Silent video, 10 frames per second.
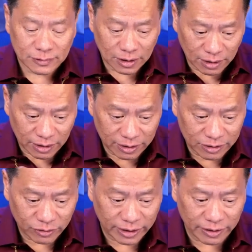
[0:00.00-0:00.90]
Learn
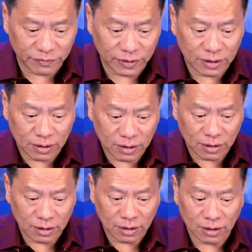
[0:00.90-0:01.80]
to give,
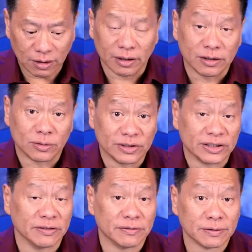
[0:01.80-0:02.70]
learn to receive.